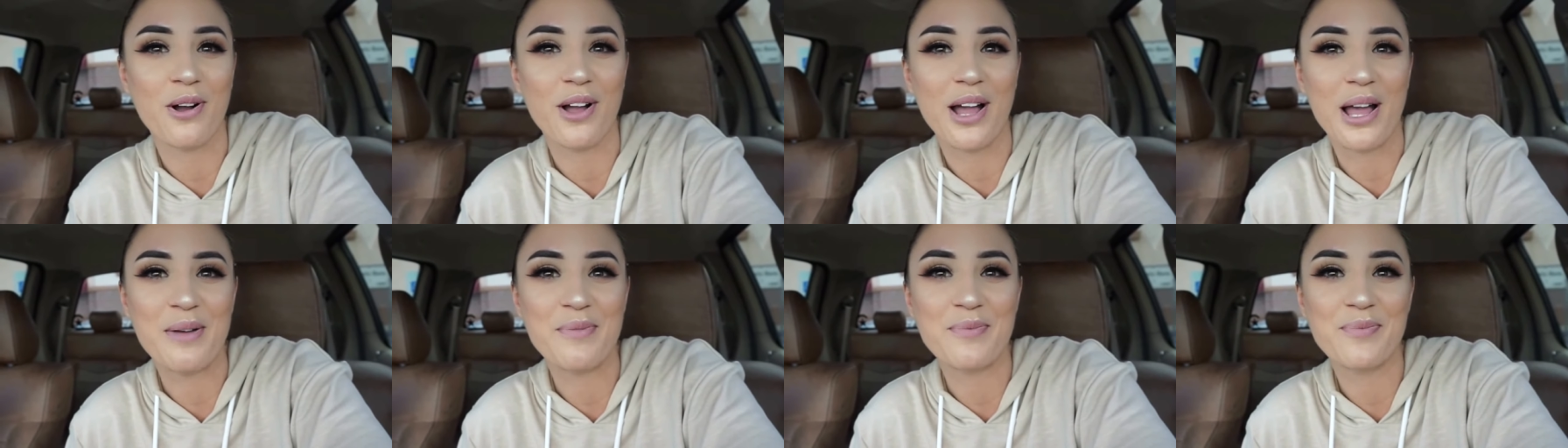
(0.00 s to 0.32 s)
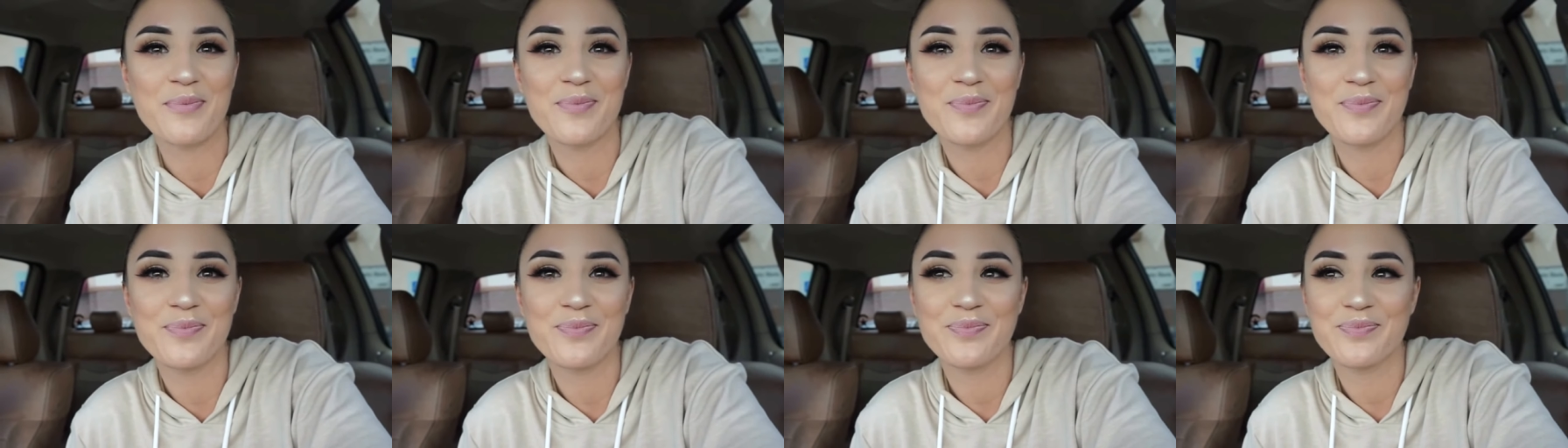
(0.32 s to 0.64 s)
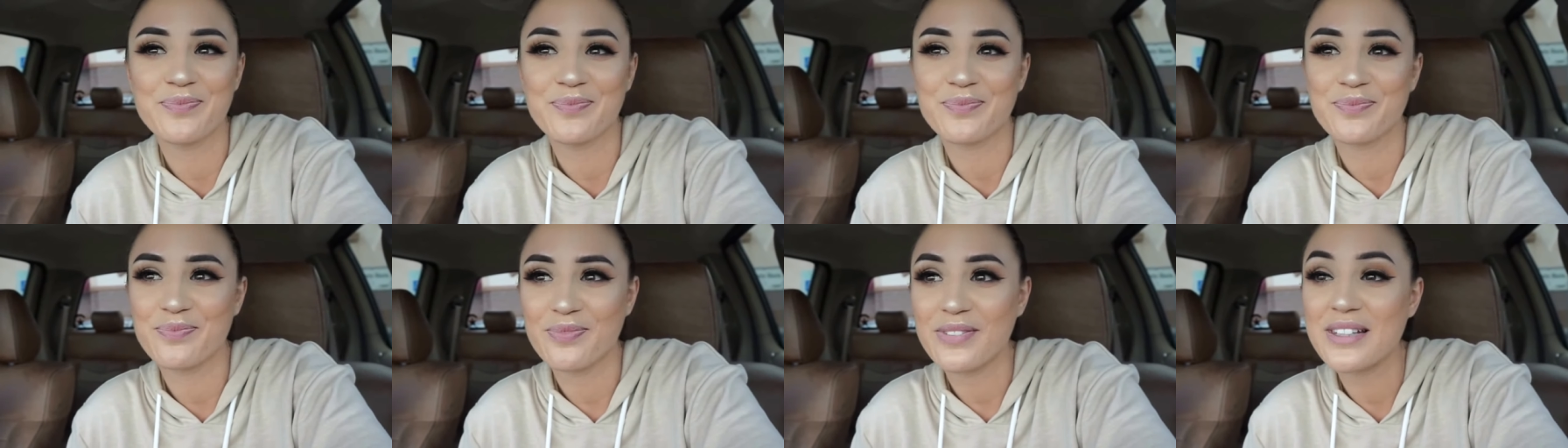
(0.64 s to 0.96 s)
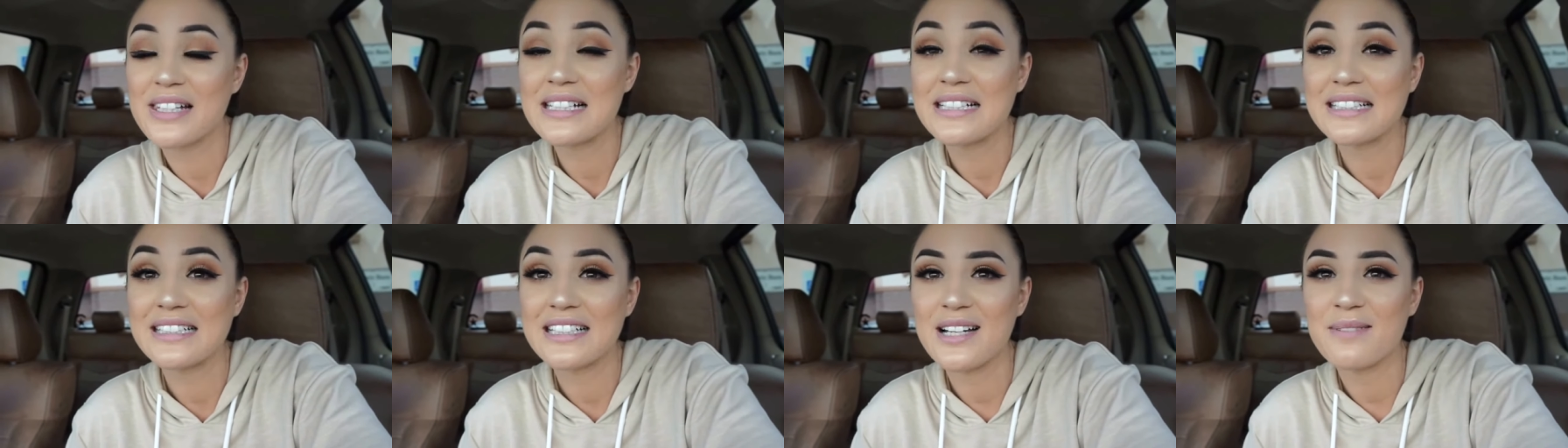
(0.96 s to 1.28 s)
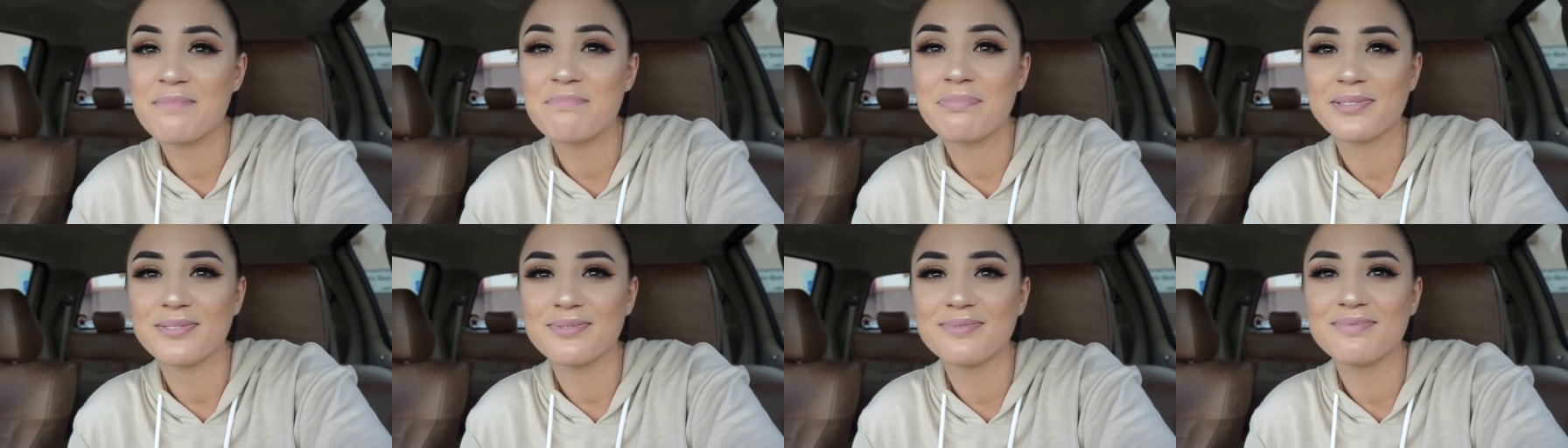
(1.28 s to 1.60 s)
game.
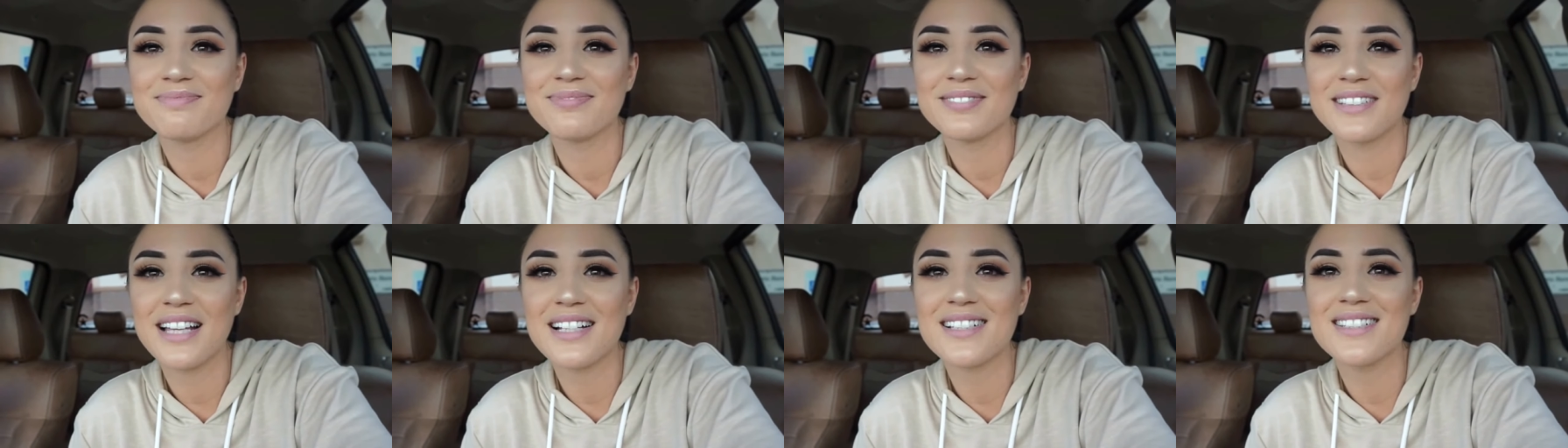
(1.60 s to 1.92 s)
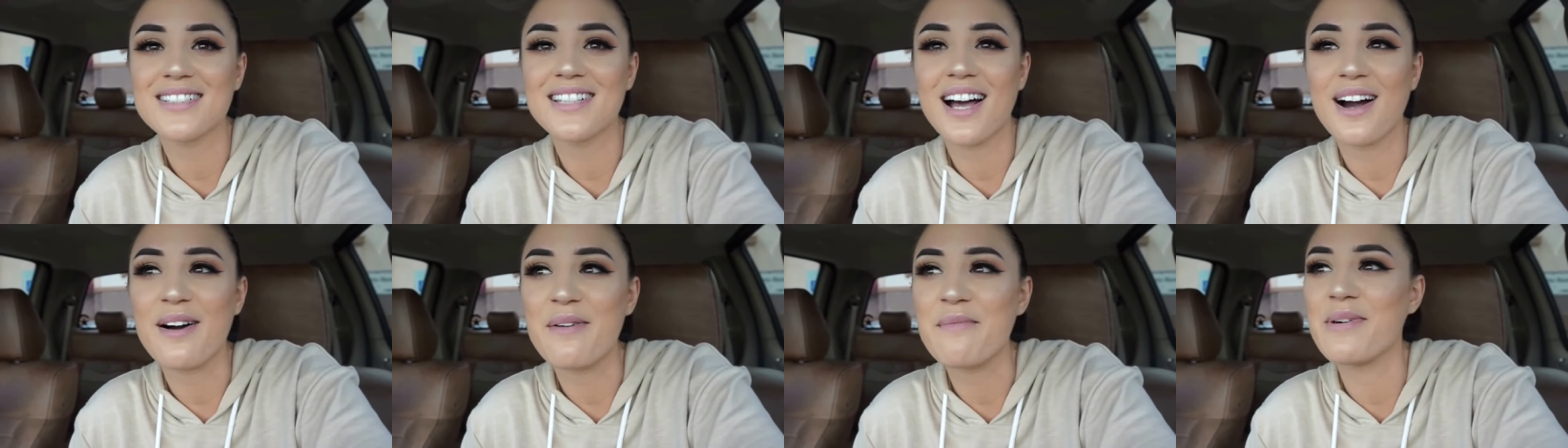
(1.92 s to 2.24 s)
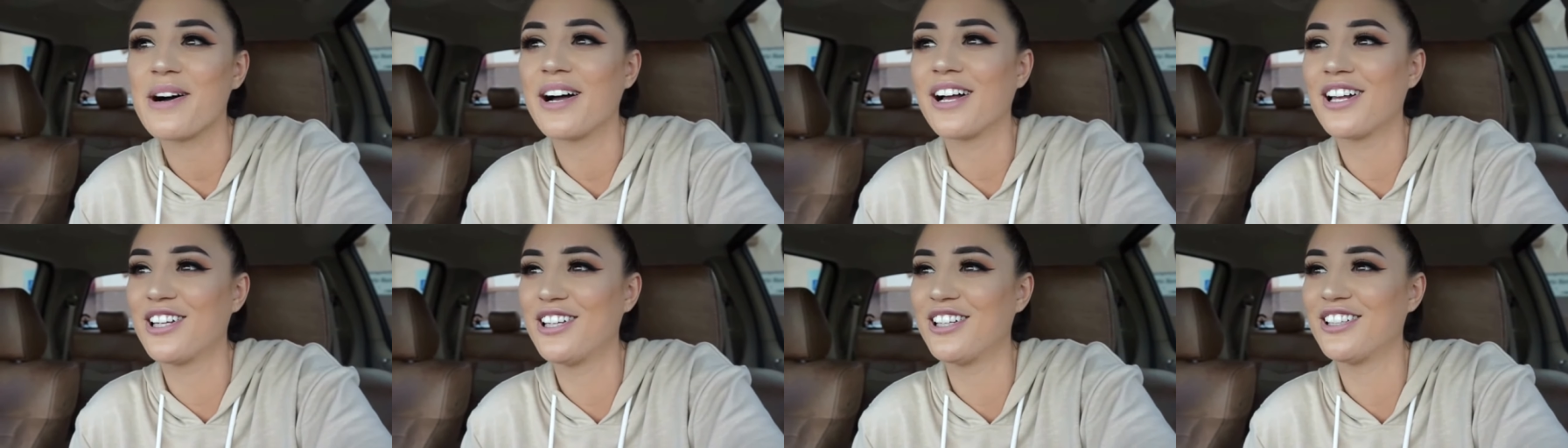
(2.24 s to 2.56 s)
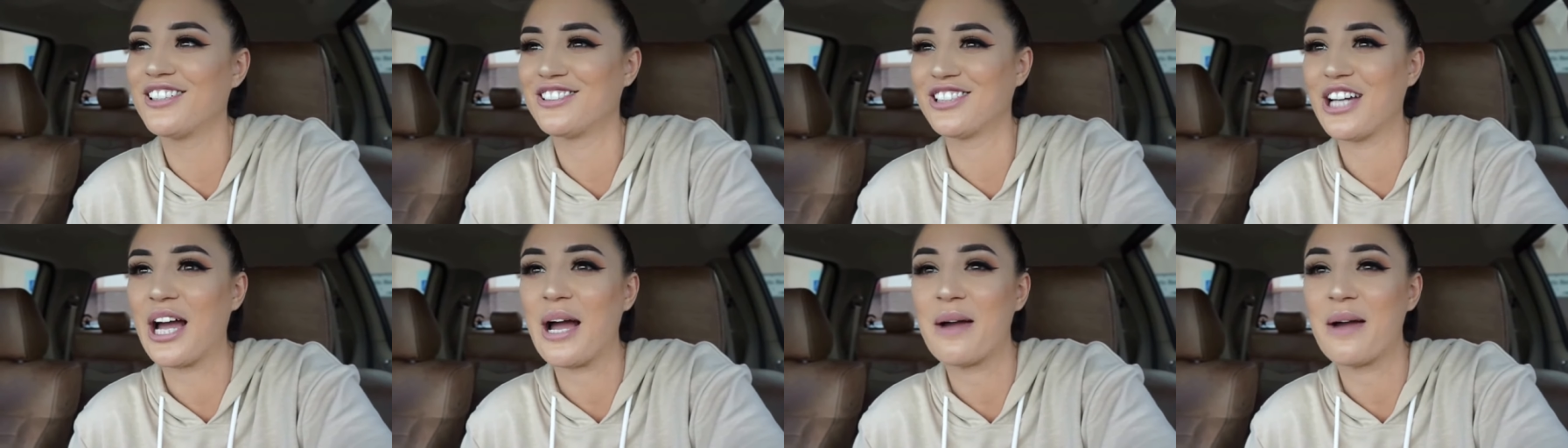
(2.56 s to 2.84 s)
Yep that's how much